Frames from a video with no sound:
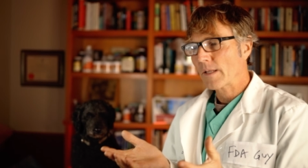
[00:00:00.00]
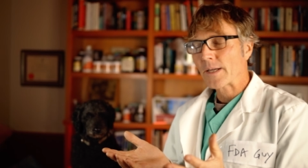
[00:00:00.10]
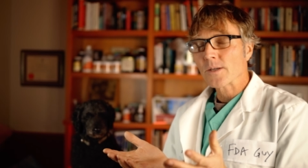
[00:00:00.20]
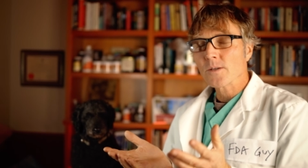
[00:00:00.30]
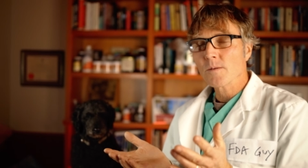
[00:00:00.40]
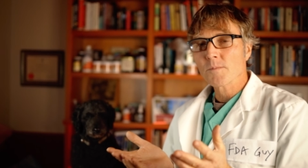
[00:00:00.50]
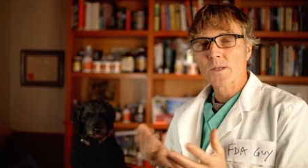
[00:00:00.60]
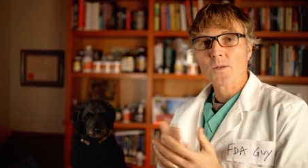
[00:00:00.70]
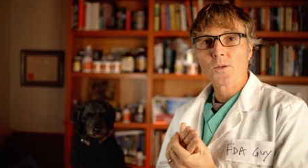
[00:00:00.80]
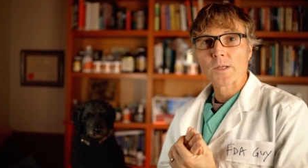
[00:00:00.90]
Legumes
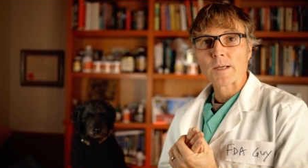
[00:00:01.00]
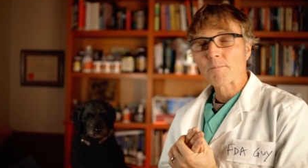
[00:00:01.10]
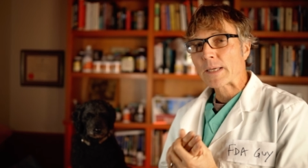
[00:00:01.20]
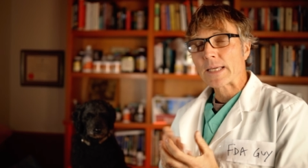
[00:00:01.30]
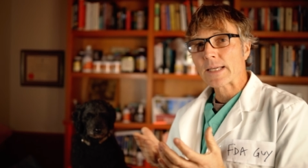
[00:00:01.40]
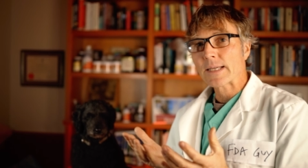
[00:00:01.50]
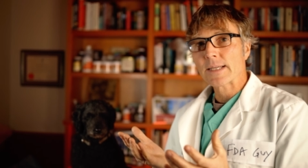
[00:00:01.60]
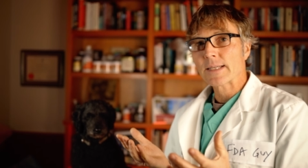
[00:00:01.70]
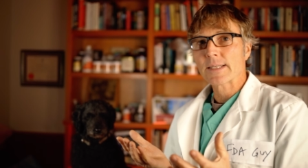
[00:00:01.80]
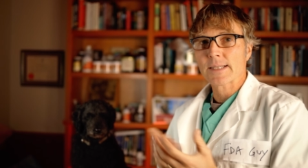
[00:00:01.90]
including
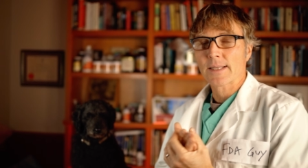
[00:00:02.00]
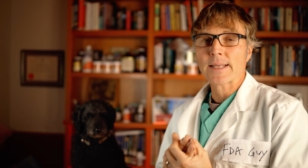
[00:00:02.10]
peas,